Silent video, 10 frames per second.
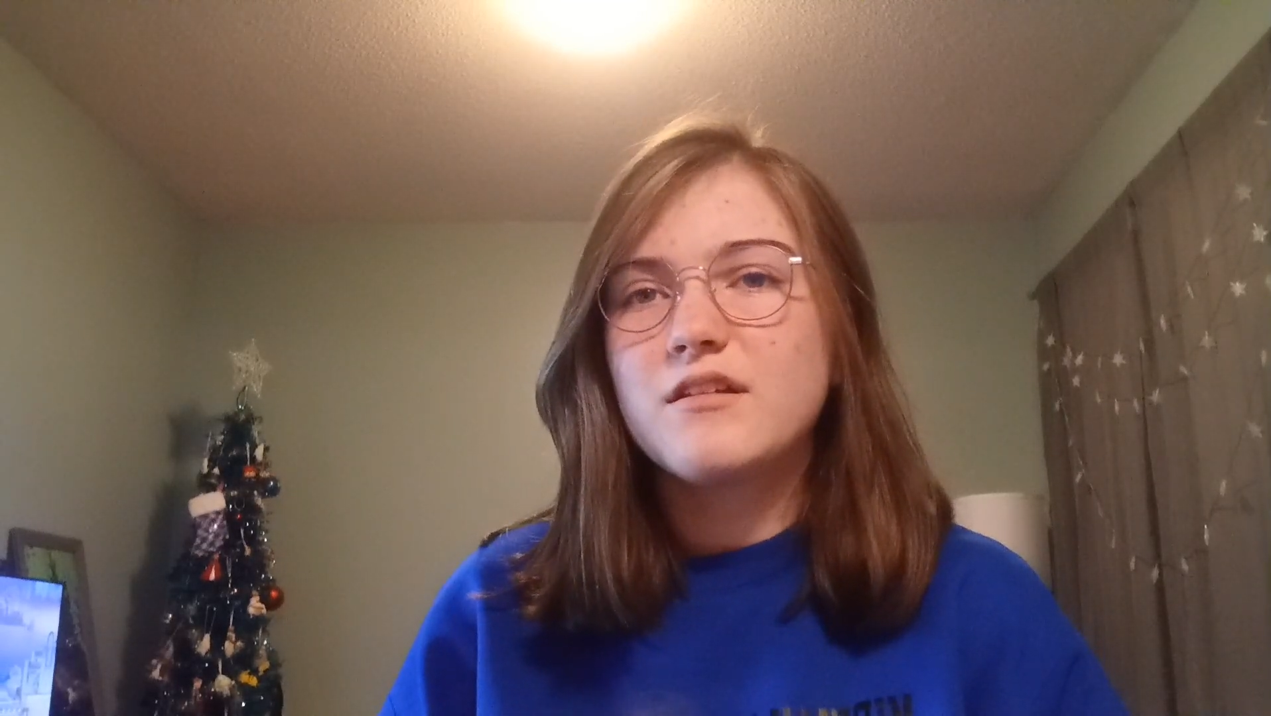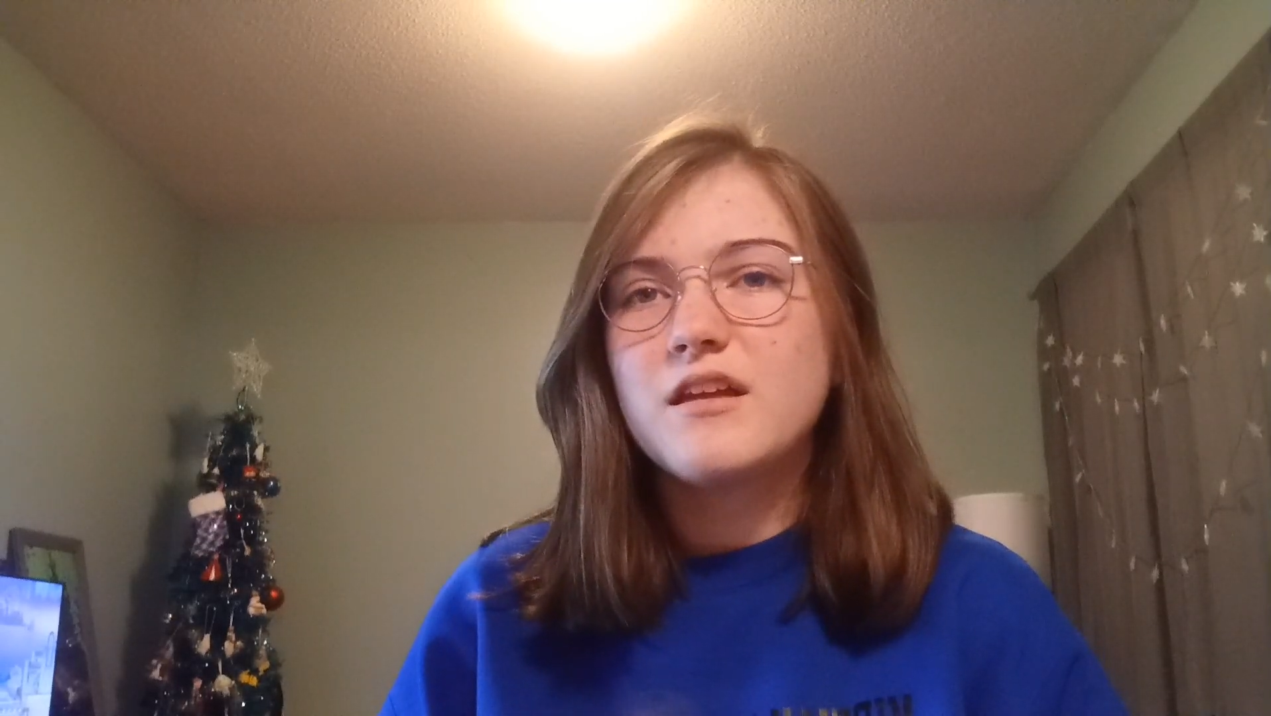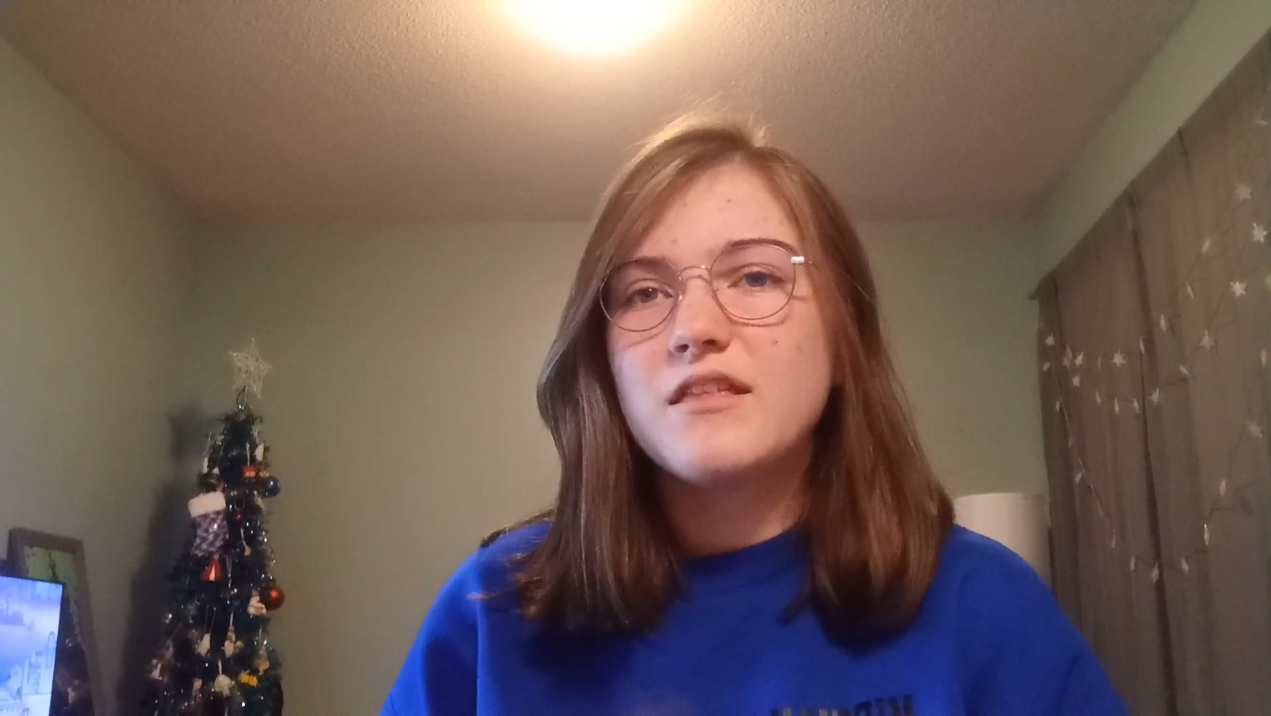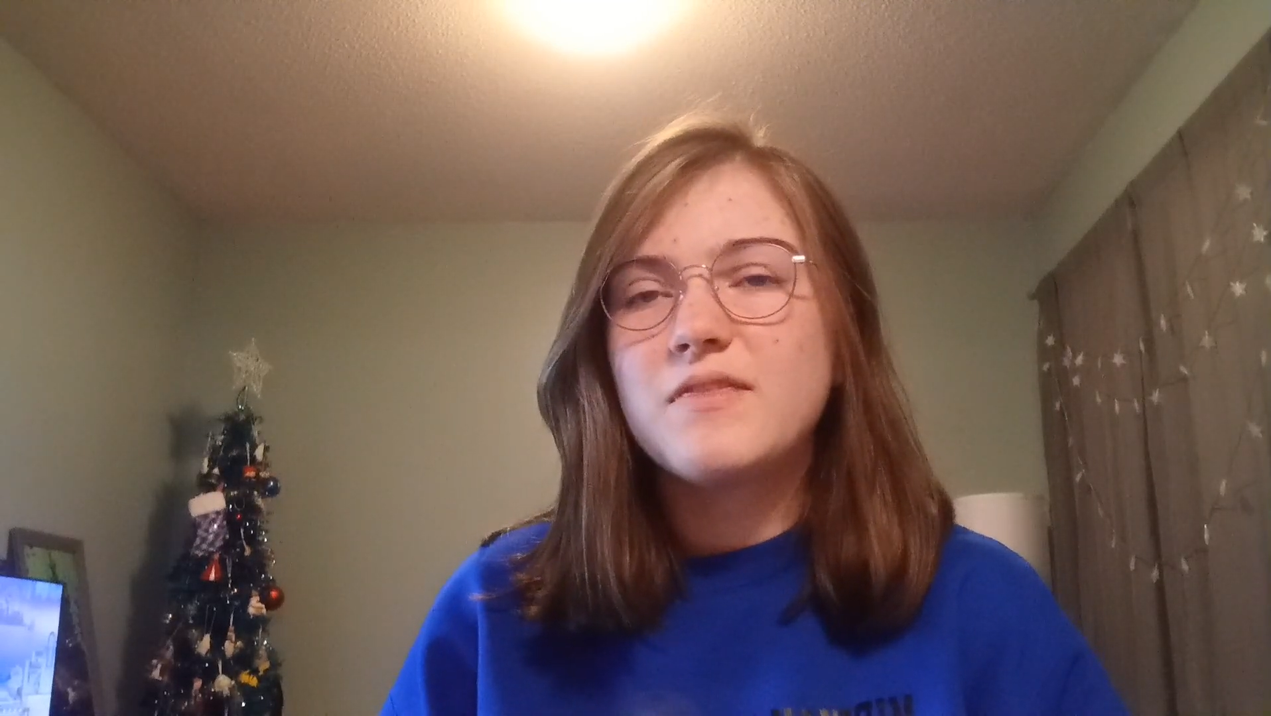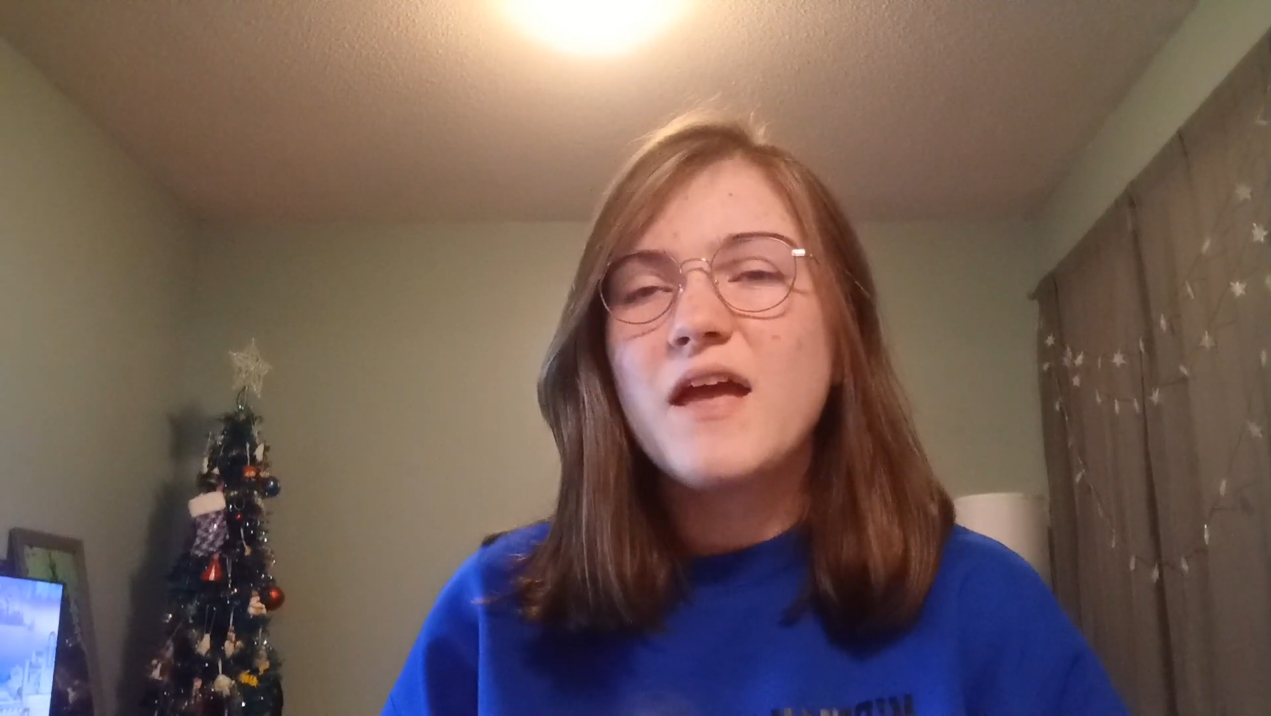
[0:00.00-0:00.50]

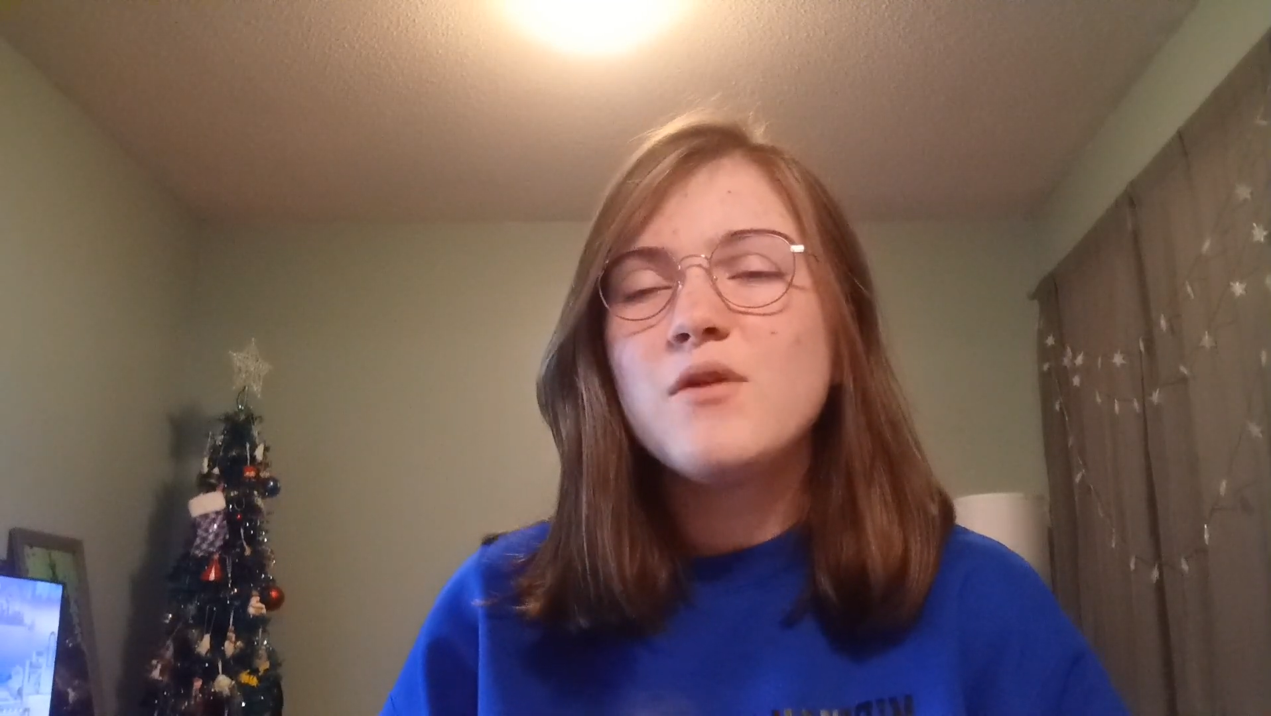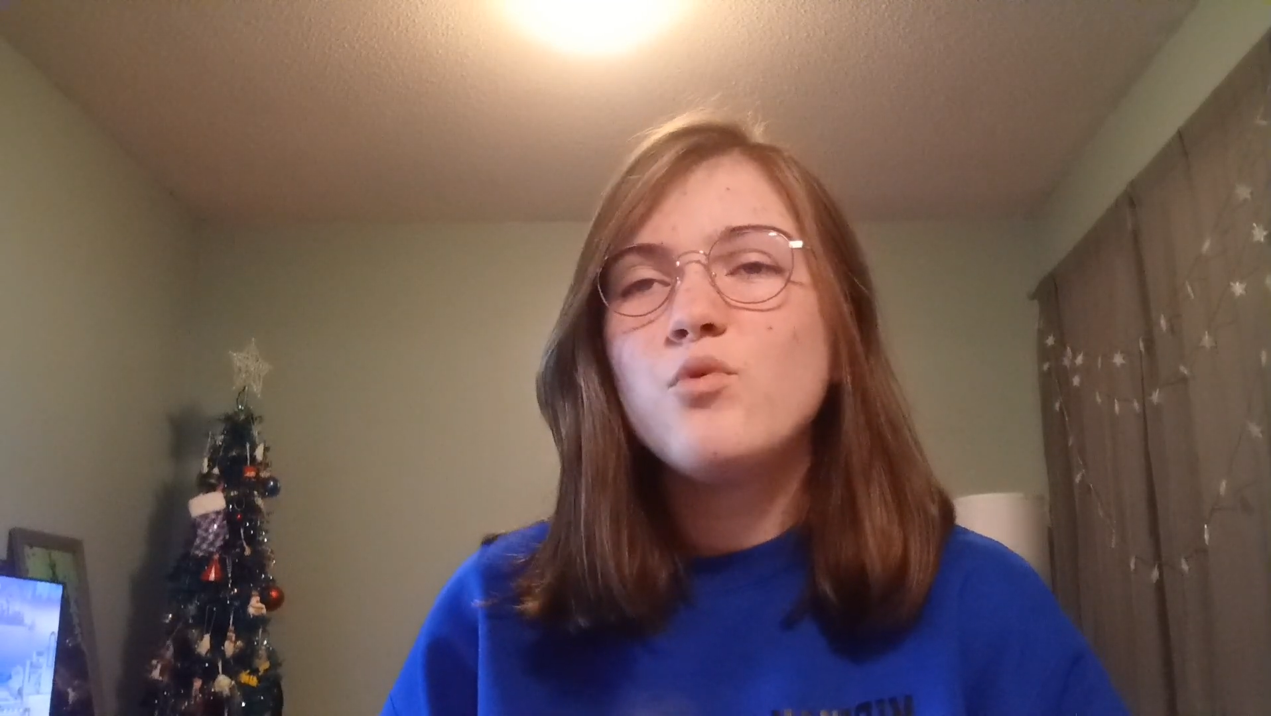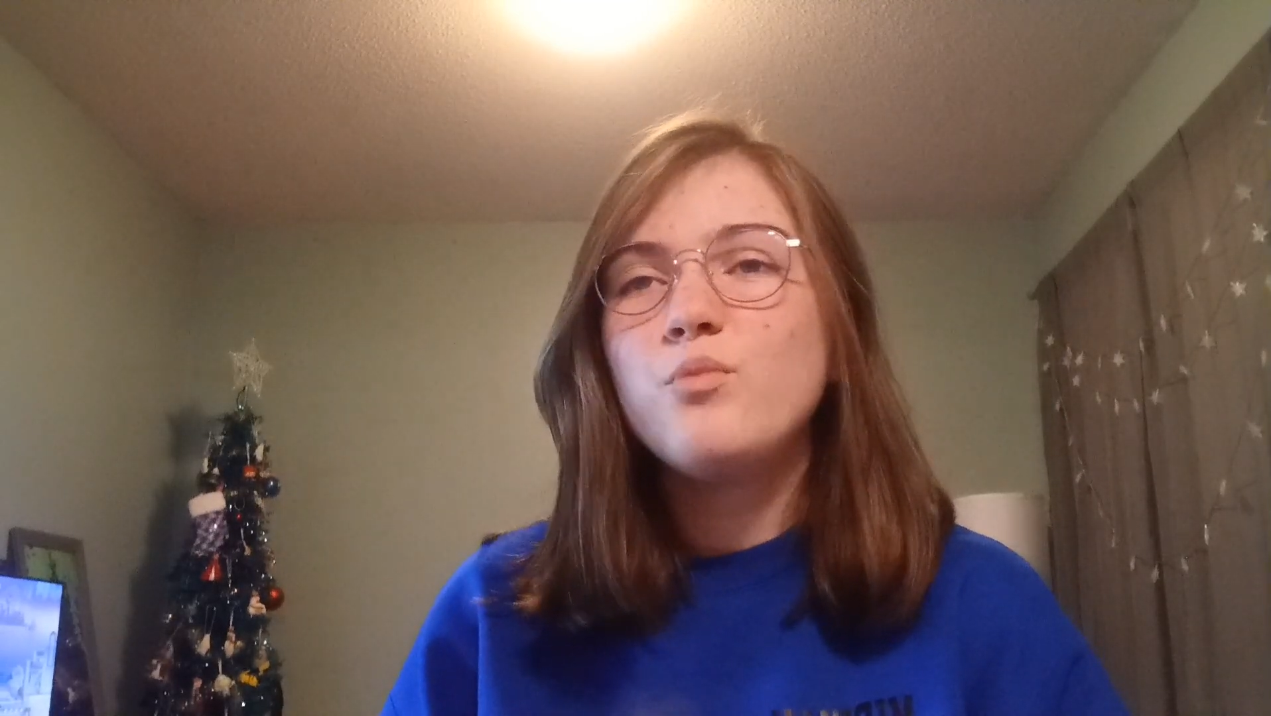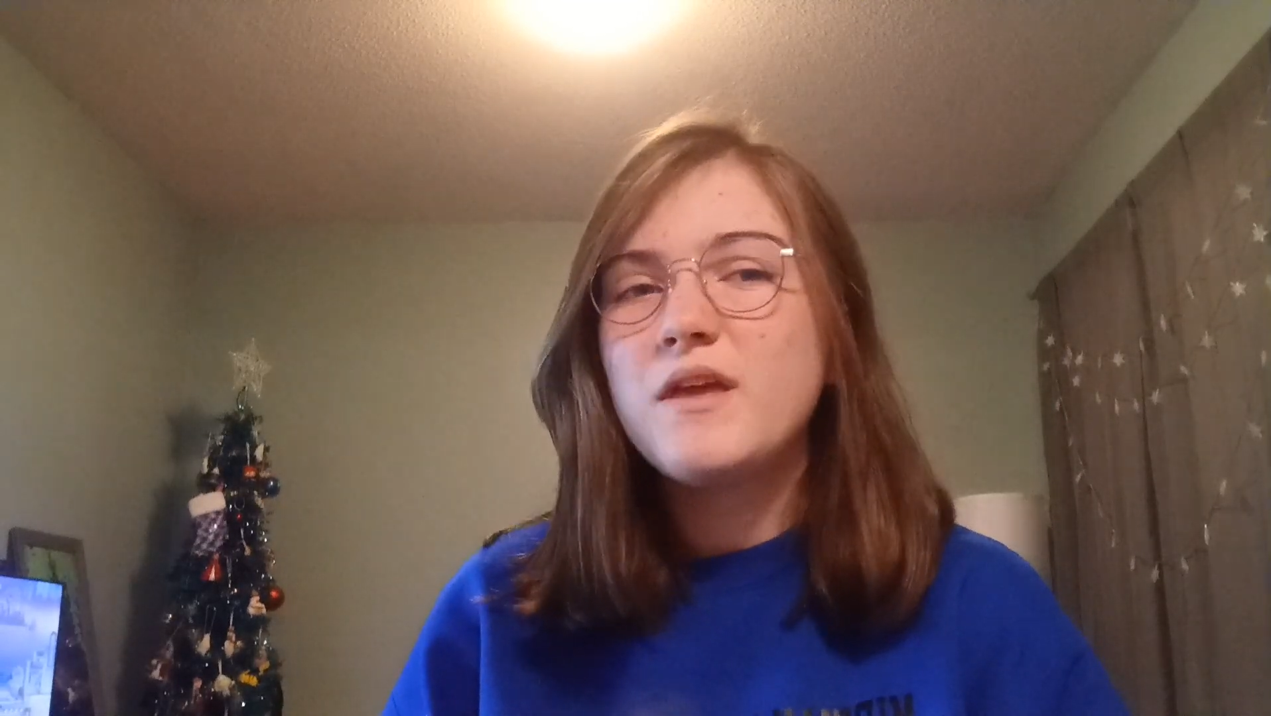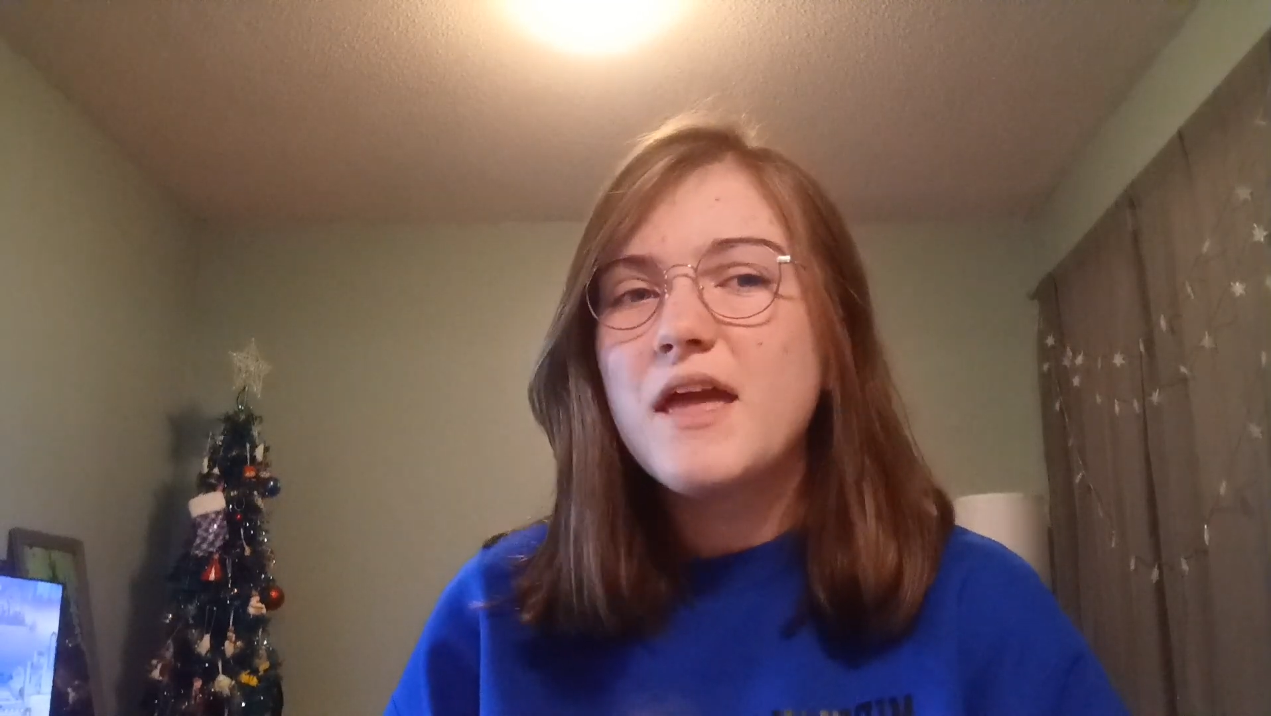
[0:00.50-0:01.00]
They
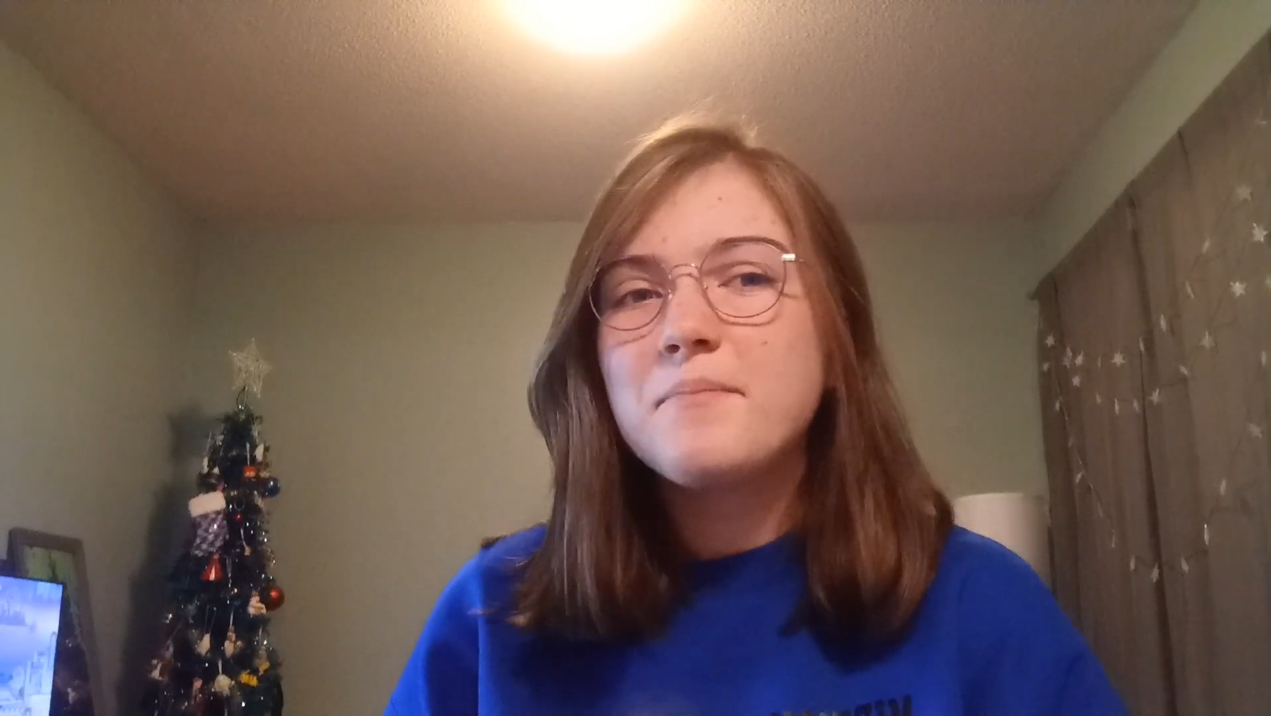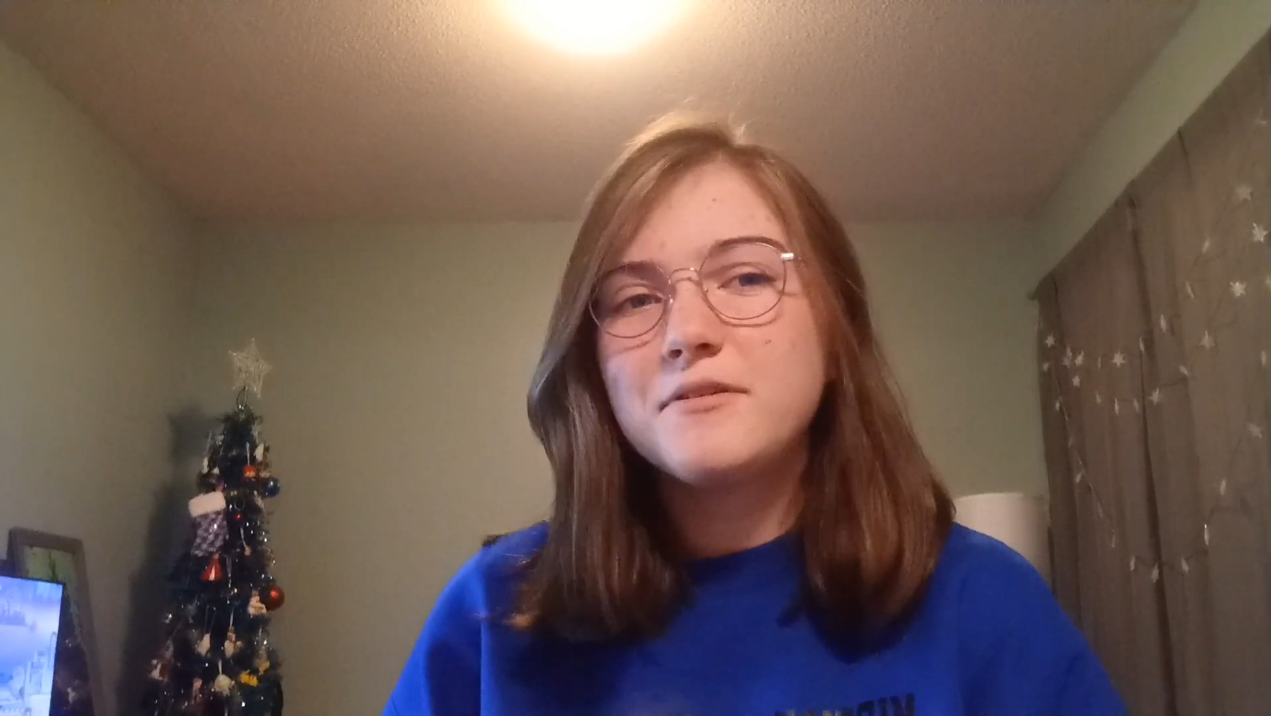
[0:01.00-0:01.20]
will be able